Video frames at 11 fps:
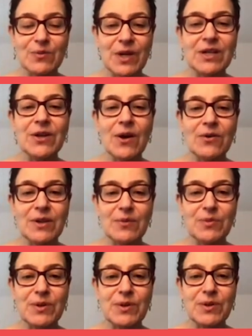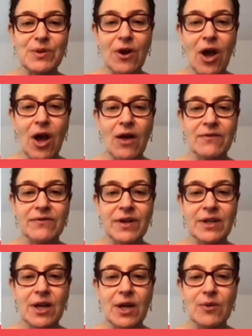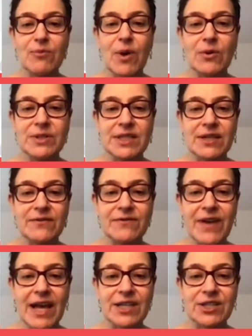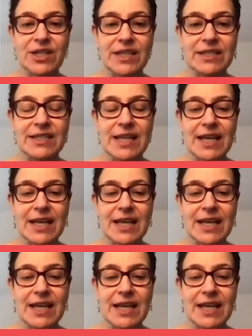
we know that people are often most infectious